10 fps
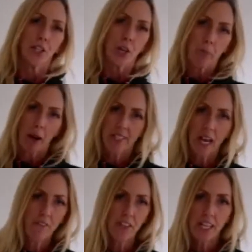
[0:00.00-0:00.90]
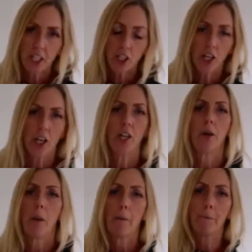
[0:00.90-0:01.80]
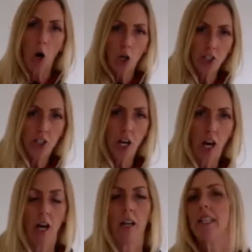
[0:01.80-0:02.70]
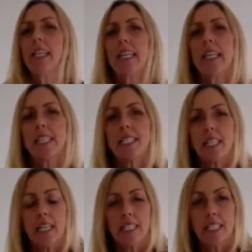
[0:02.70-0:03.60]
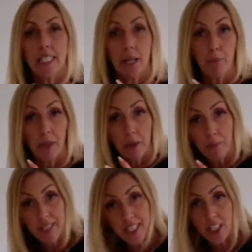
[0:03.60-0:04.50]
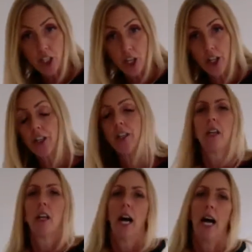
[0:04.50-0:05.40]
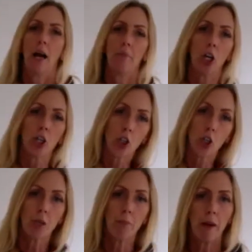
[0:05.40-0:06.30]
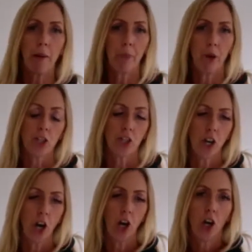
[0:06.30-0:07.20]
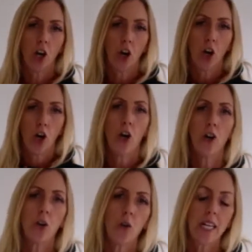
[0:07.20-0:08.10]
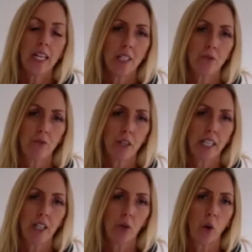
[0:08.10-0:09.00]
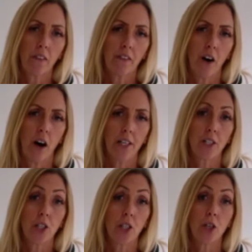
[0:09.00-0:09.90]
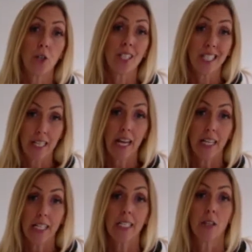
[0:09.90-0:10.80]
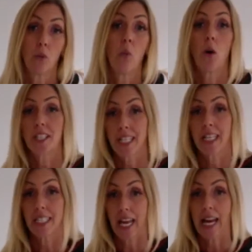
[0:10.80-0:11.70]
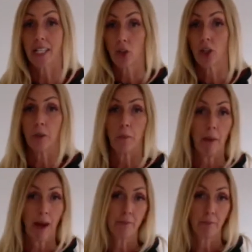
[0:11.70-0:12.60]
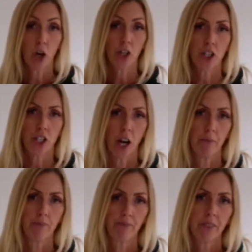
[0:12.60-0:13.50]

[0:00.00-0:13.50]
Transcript: So by definition, posture is simply a position, and good and bad posture, who is really qualified to state what is a good and bad posture?